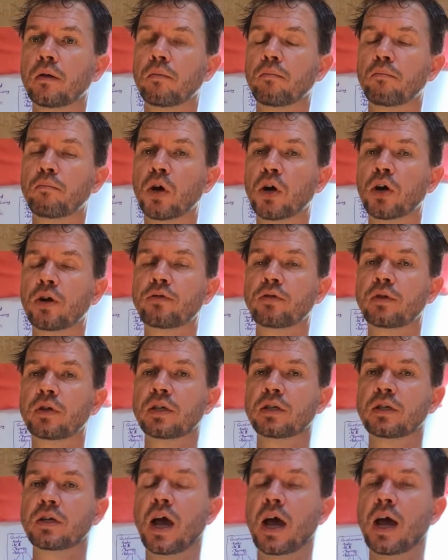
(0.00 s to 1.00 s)
Birth
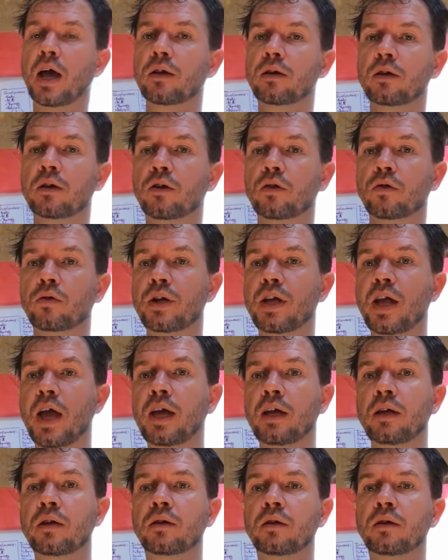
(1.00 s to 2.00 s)
does not
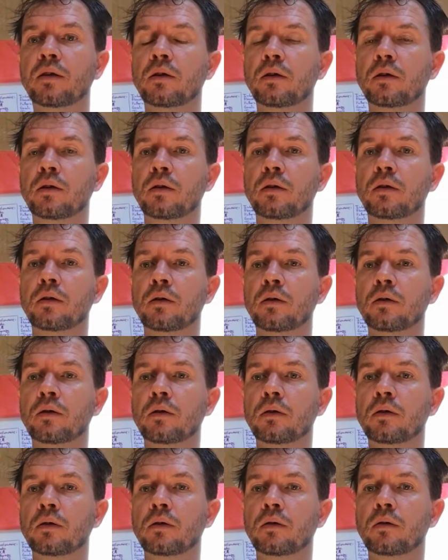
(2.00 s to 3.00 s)
create
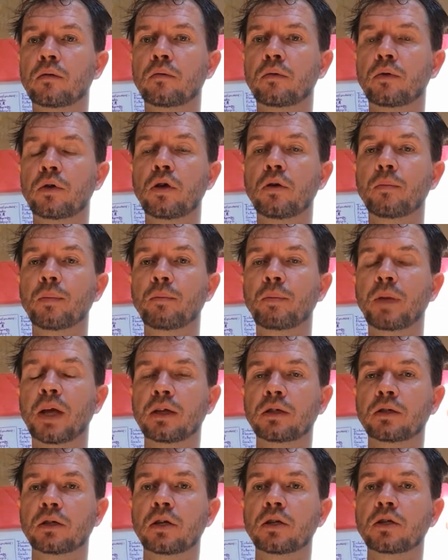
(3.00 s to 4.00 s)
human
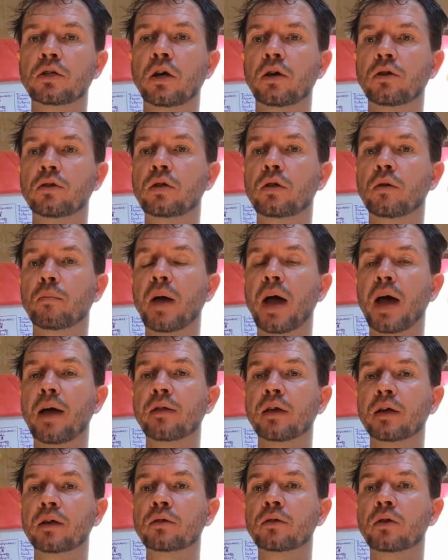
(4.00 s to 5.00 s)
beings in a
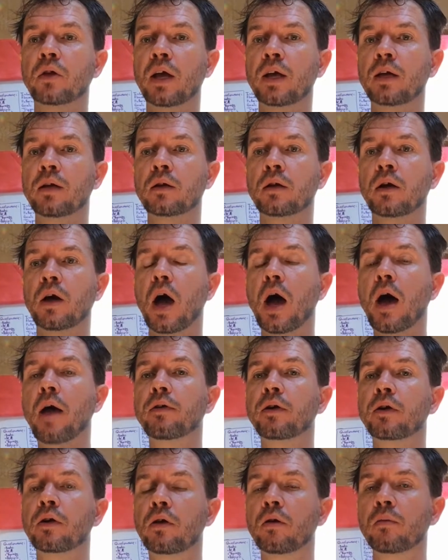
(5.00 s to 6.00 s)
sociopathic state.
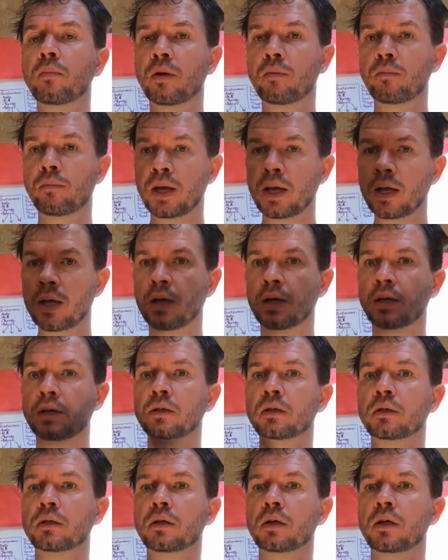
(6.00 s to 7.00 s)
Other human
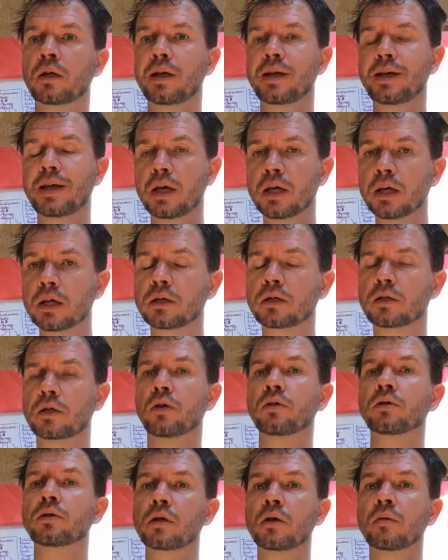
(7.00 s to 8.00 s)
beings in a
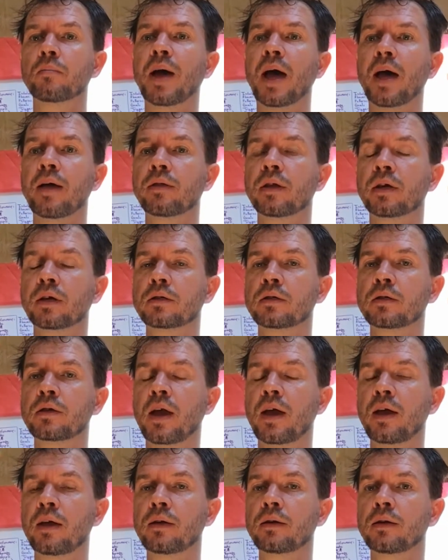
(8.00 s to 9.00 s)
sociopathic
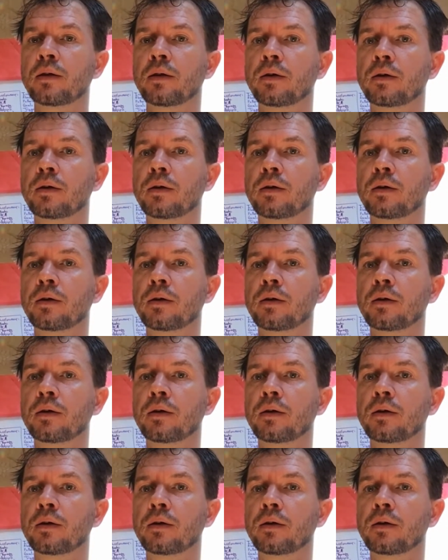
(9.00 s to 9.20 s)
state